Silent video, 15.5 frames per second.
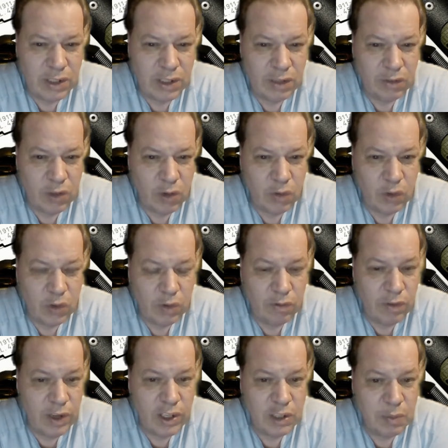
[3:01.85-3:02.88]
left over to
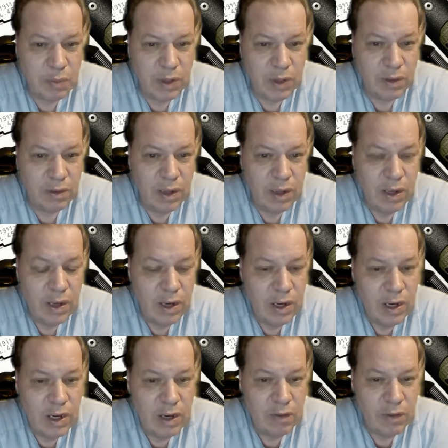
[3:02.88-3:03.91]
invest, but
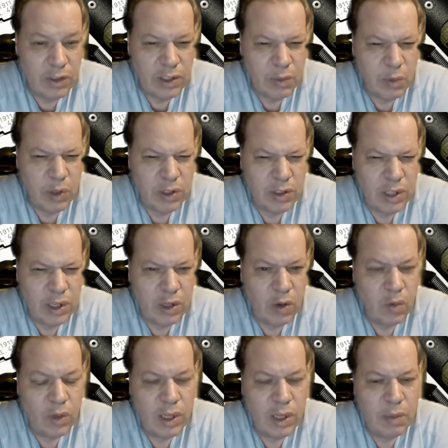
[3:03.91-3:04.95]
for some reason they
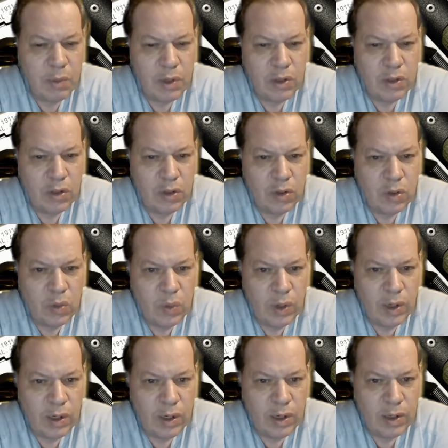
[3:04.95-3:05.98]
don't let me do
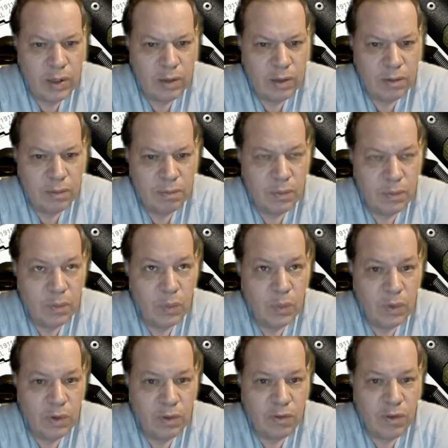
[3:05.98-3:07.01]

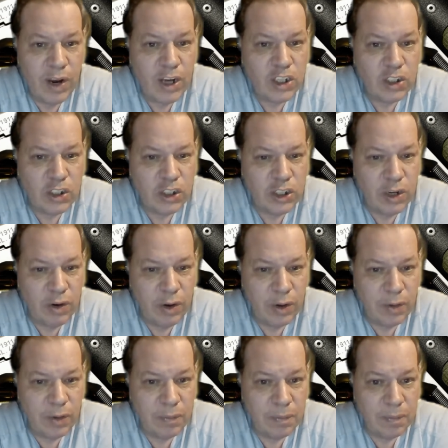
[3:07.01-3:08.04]
fraction
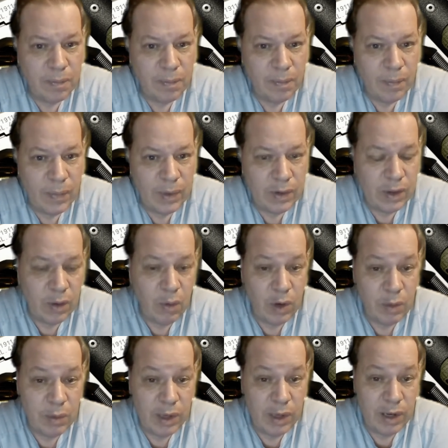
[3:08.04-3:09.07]
sharing. So they won't
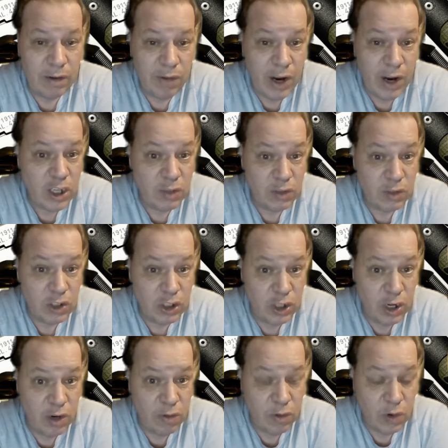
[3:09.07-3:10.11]
let me get a fraction of a
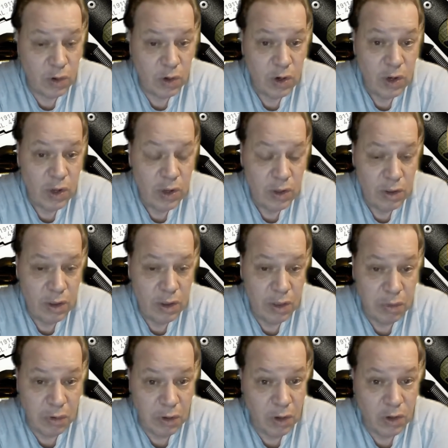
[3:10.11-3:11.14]
share for the
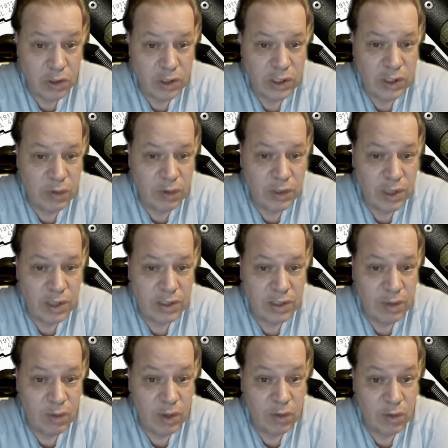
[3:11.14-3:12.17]
$3.70 I
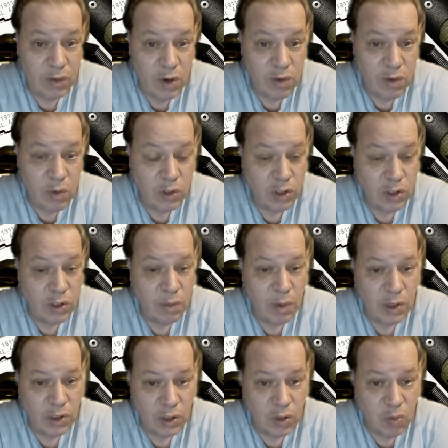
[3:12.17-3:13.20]
have left over, which is a
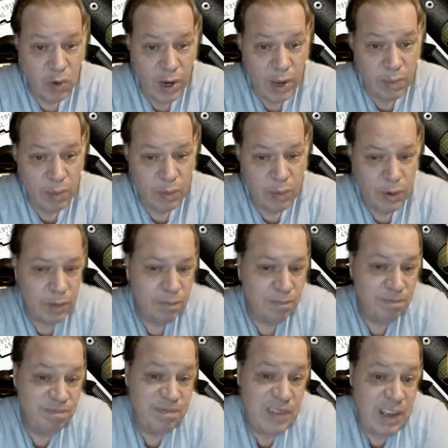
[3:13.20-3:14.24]
bunch of crap, but
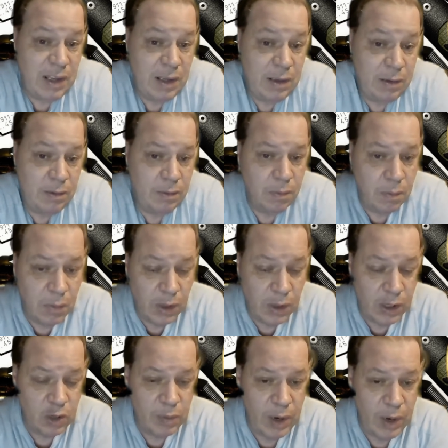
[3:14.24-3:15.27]
what
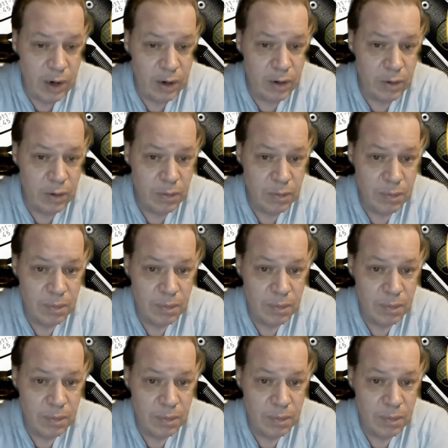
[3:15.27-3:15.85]
can you do about it, you know?